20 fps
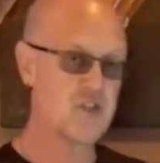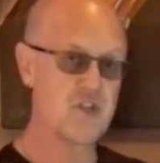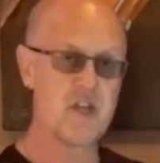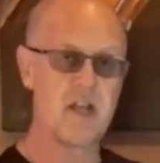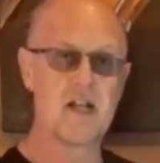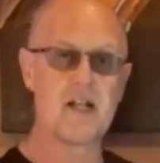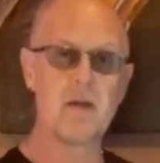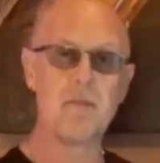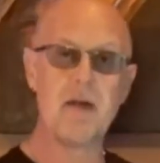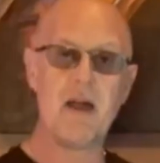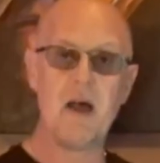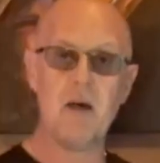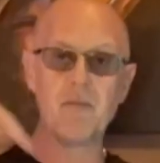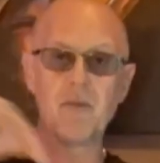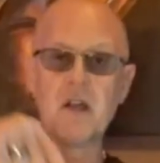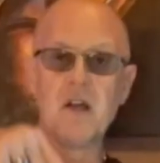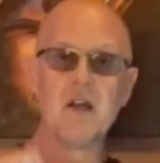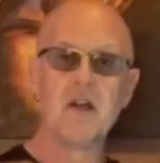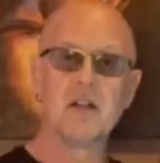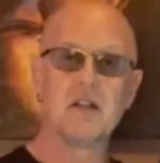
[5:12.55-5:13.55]
Check them
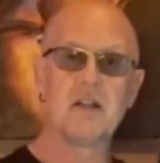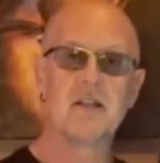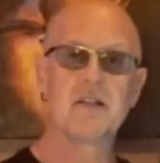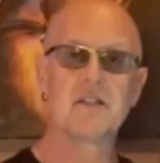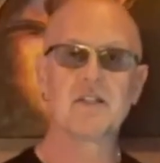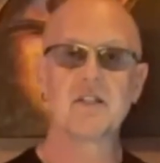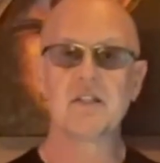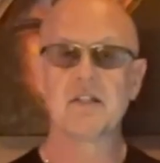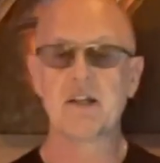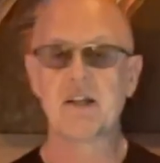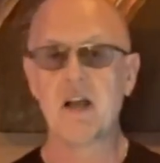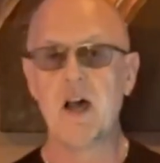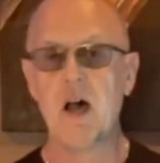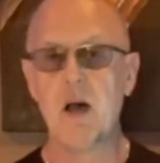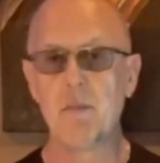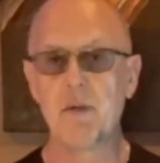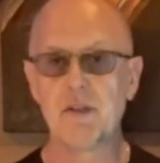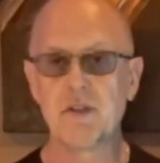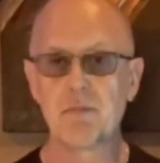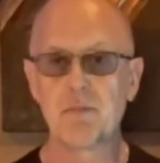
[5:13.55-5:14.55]
out. Links in the
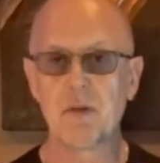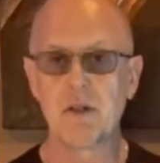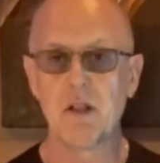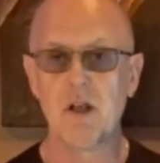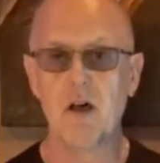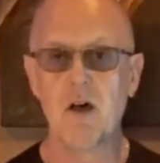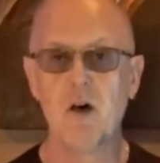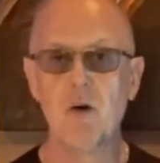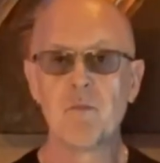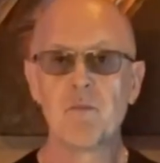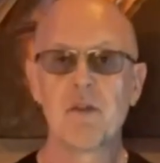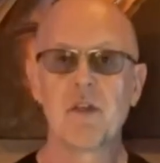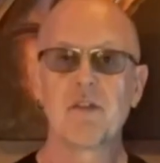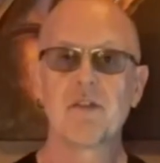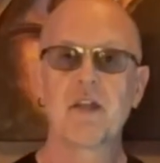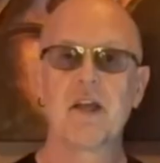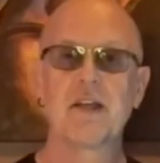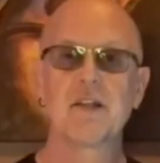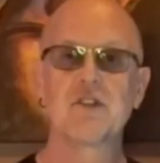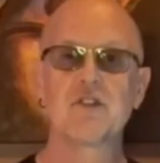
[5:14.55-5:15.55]
comments below.
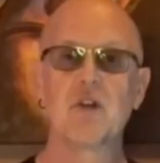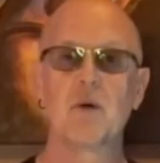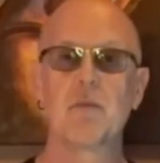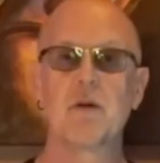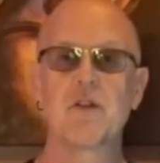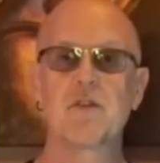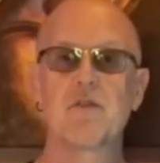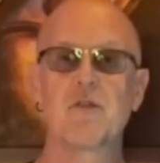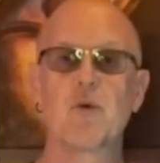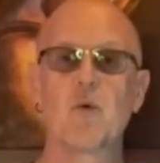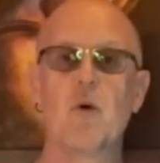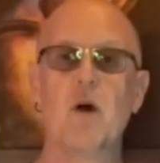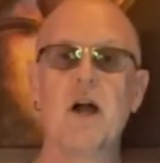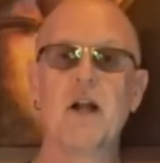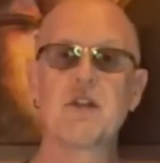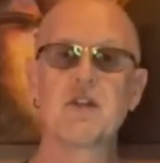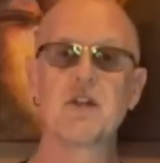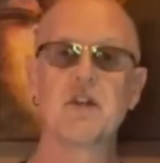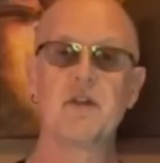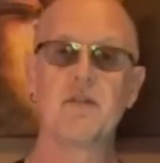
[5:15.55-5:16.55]
Thanks so much for
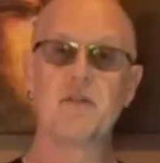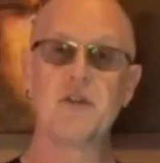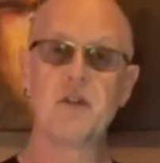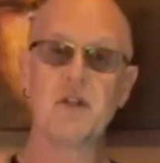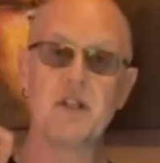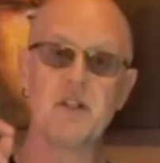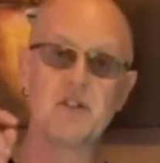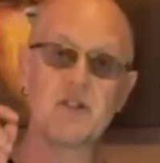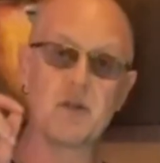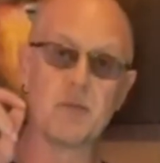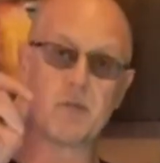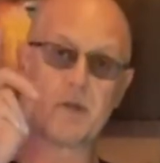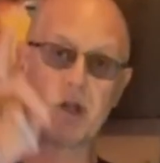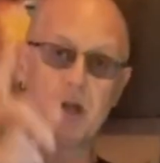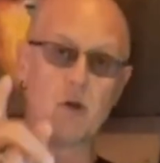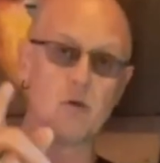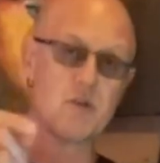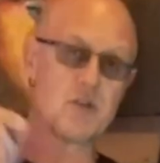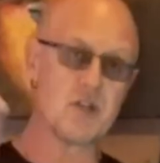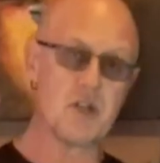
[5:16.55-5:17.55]
watching. If you need some
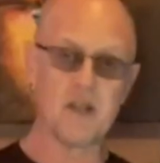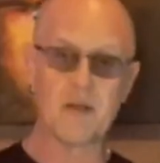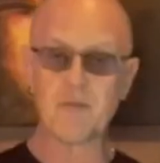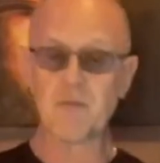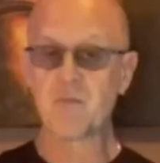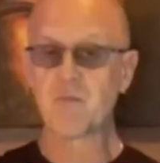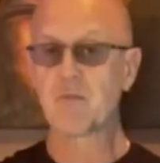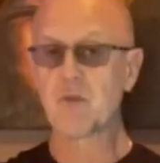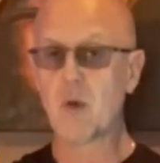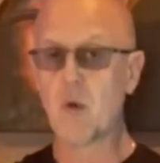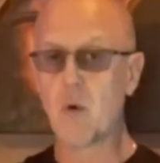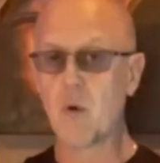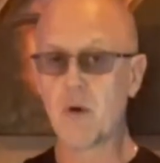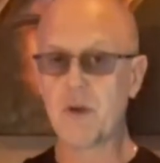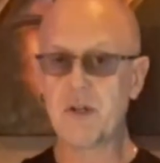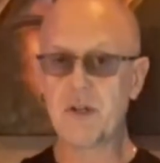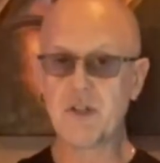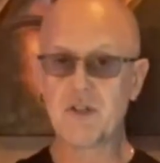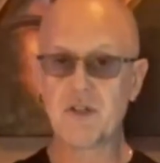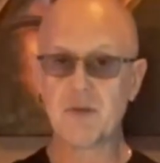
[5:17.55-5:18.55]
coaching or
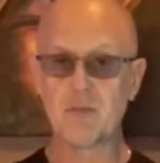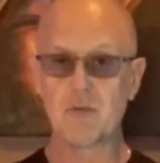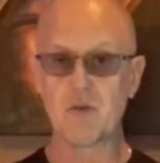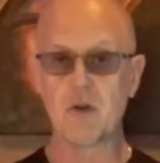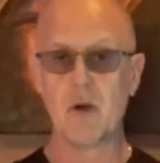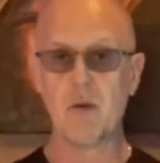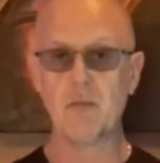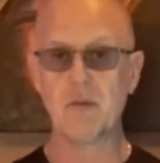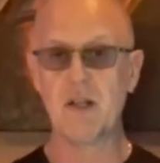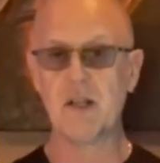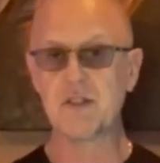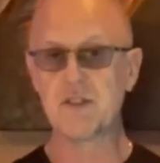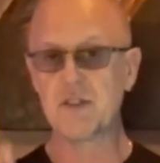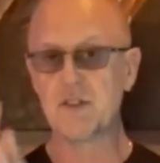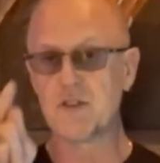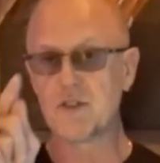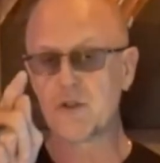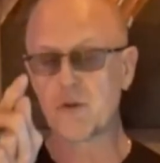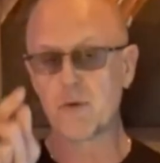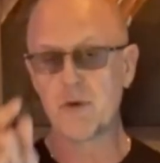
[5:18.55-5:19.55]
you need some drum
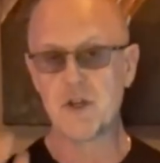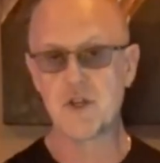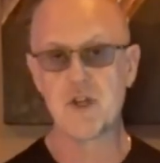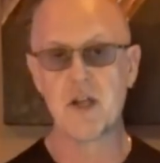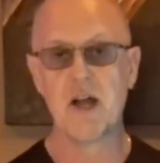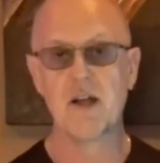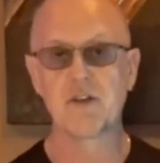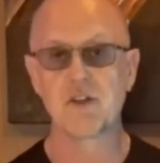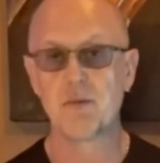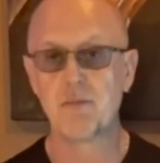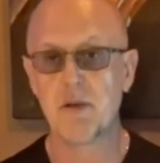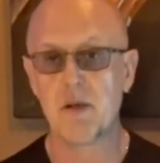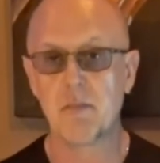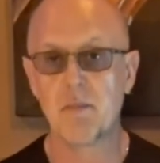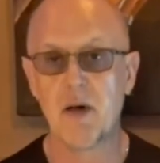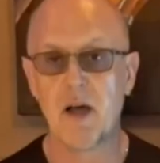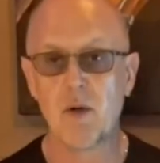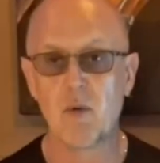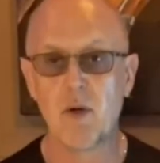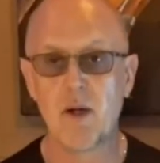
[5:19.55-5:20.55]
lessons, reach out to me at
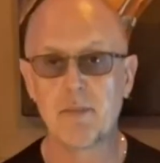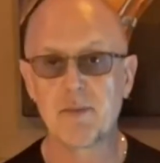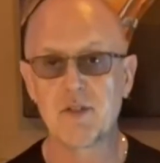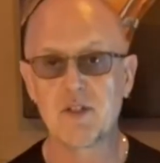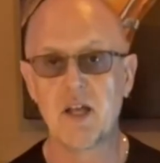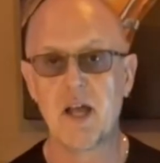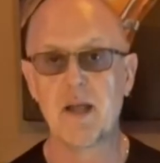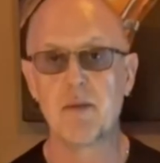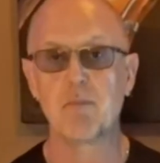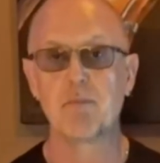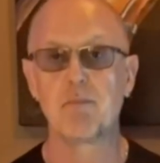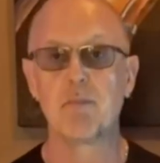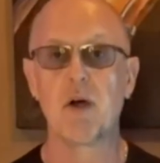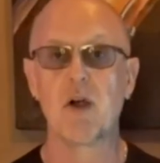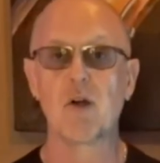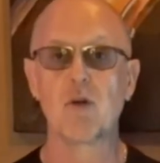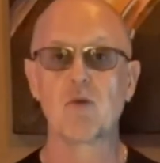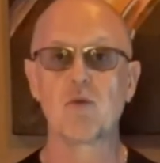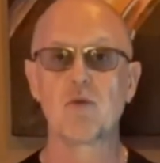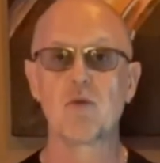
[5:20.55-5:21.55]
my website,
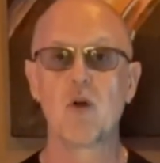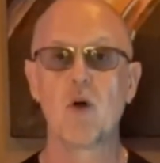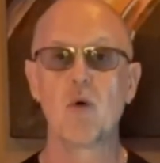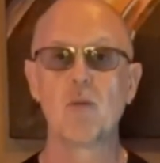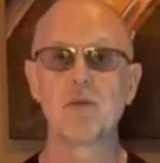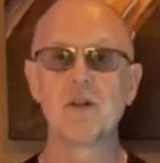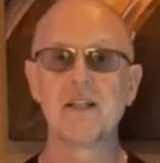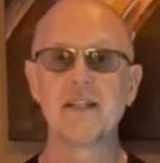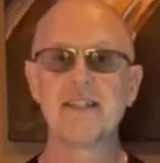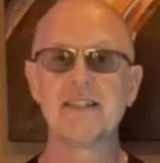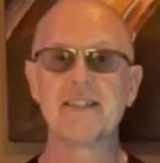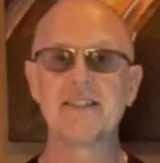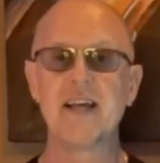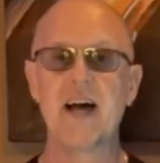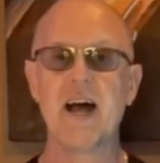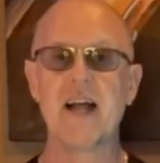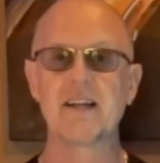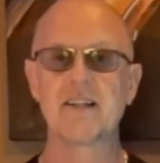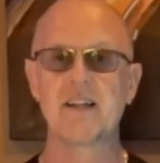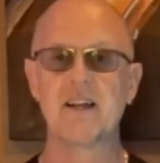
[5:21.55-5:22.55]

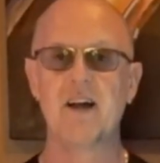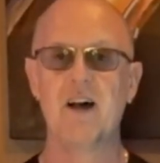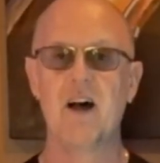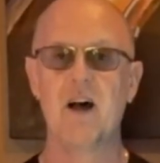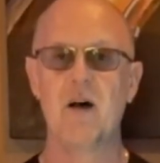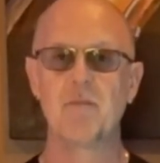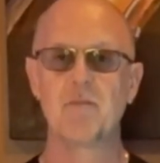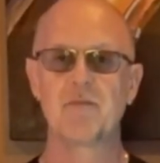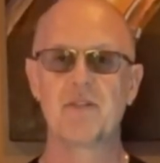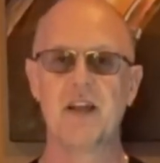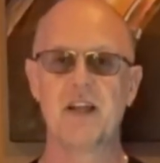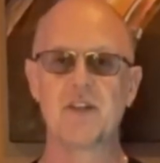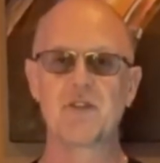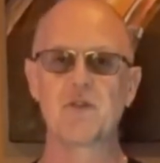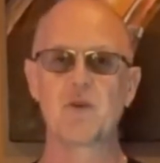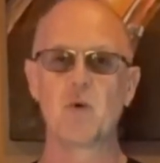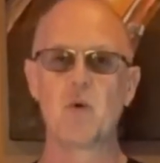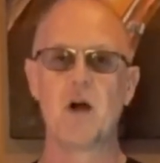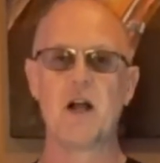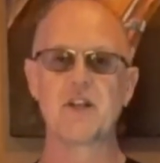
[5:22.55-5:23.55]
bartrobley.com. Thanks
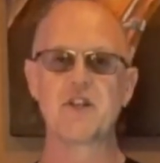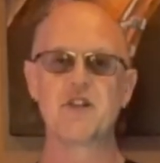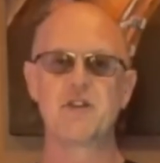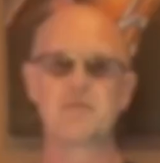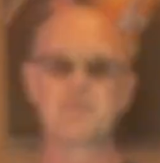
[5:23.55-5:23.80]
for watching.